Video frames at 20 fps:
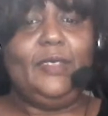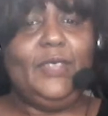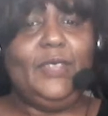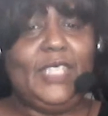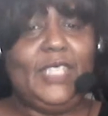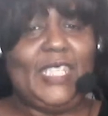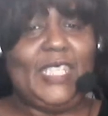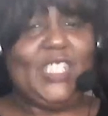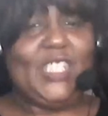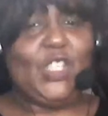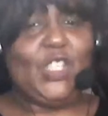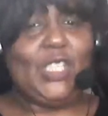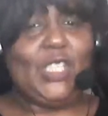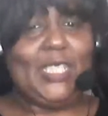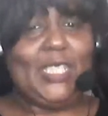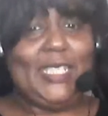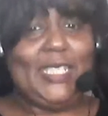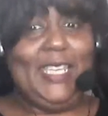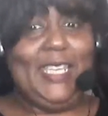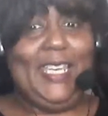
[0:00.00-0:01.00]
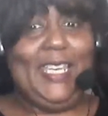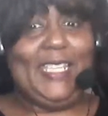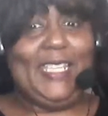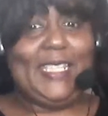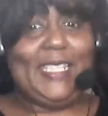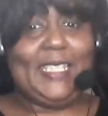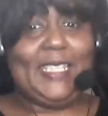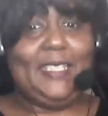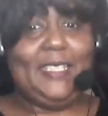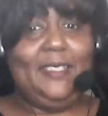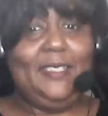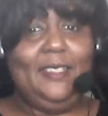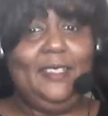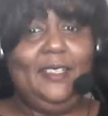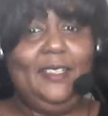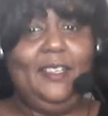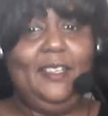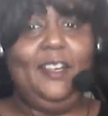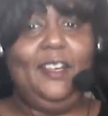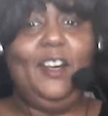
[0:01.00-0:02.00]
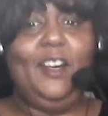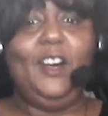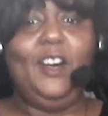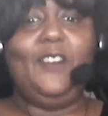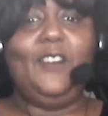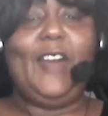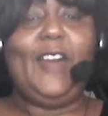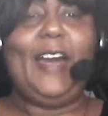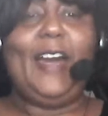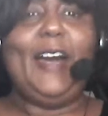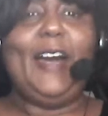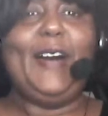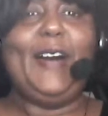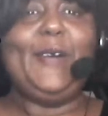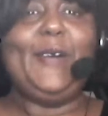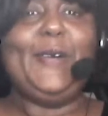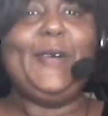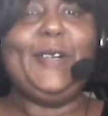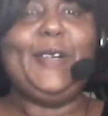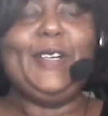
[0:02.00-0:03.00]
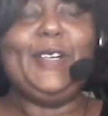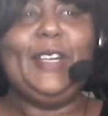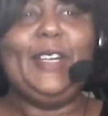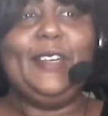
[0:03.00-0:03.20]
This is just a taste of how